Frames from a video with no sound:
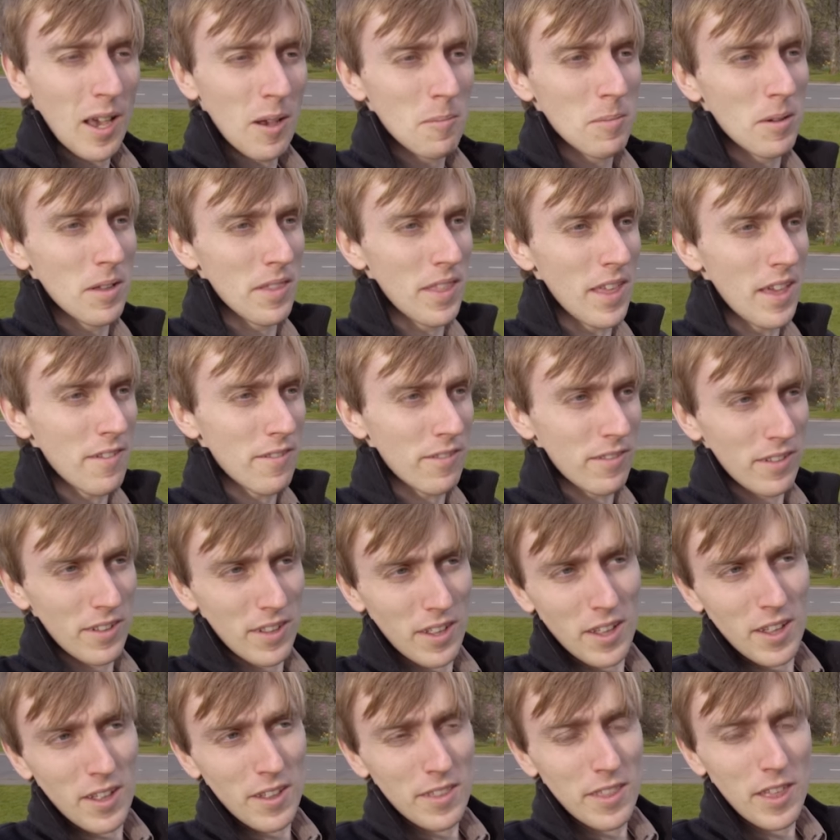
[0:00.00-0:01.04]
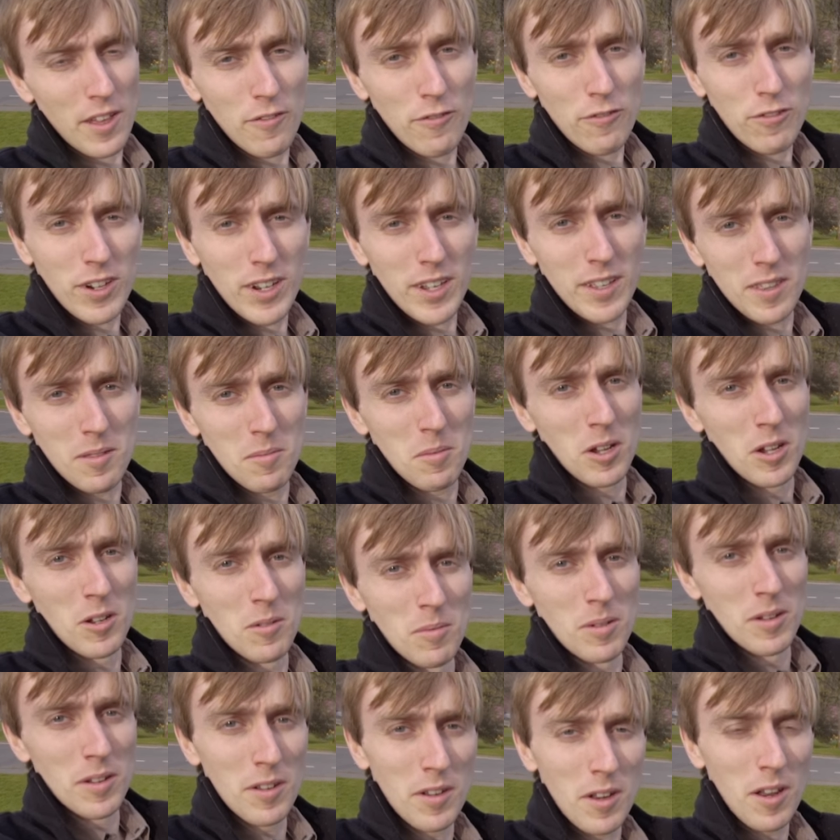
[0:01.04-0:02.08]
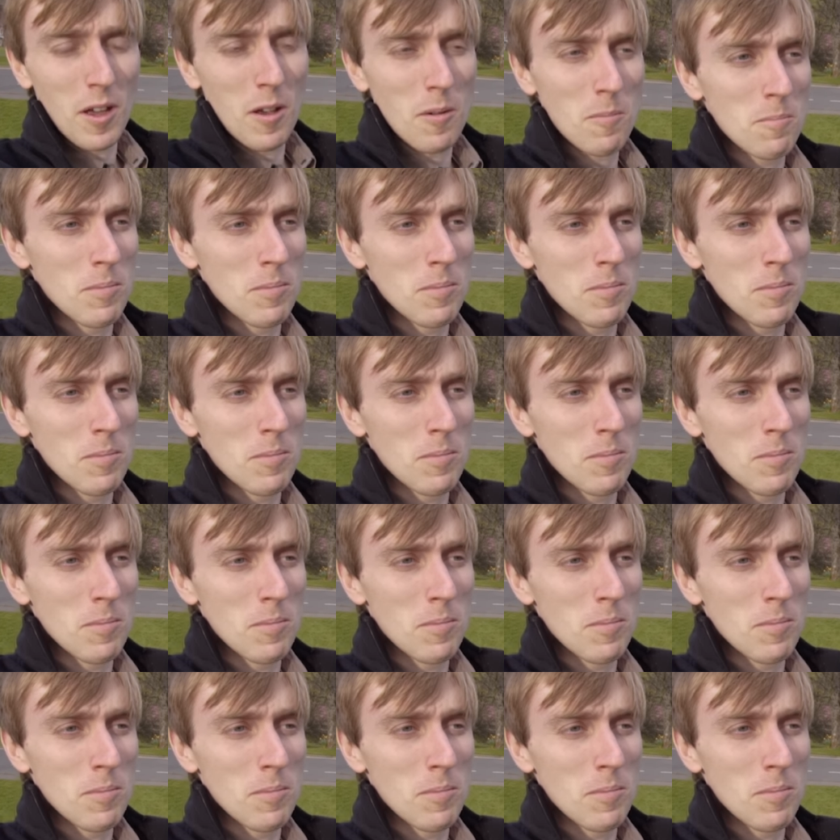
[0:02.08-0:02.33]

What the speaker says: But they're free at the moment,